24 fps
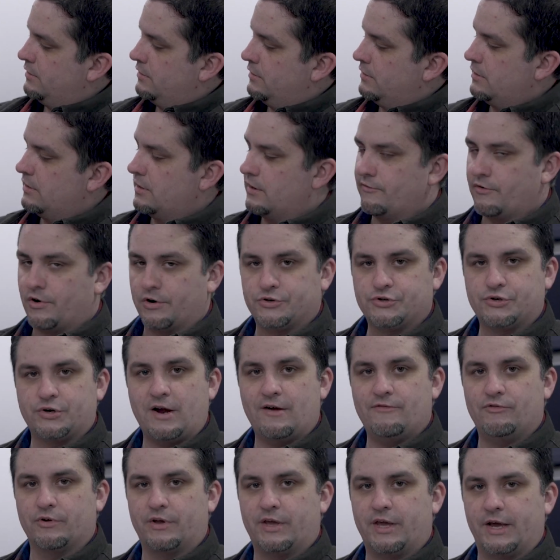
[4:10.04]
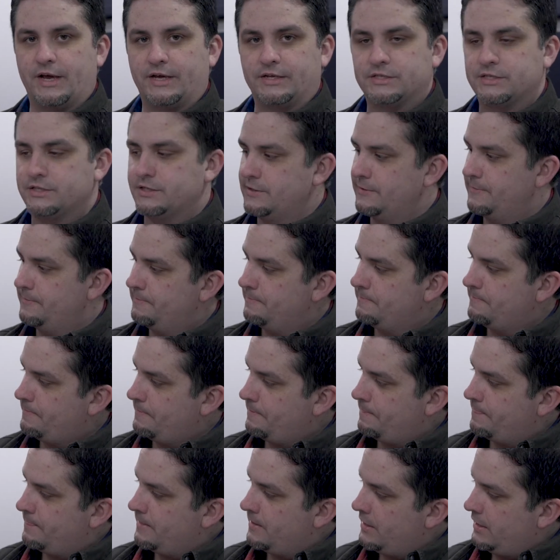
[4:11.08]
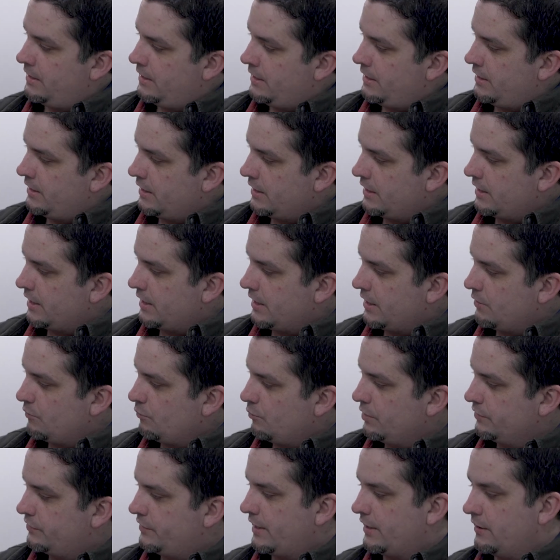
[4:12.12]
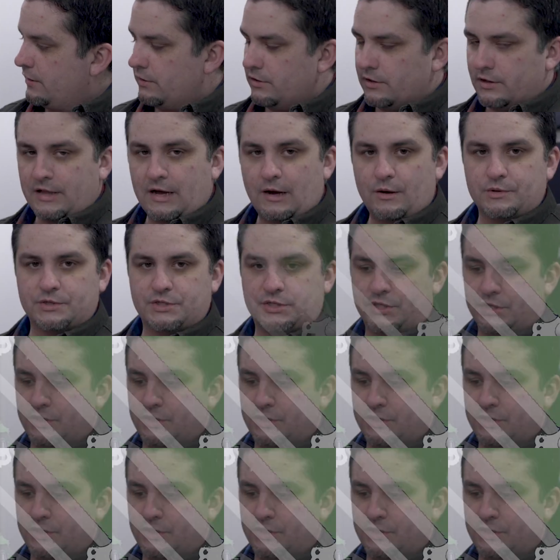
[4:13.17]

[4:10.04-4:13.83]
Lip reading: of our travel case. And what that'll allow us to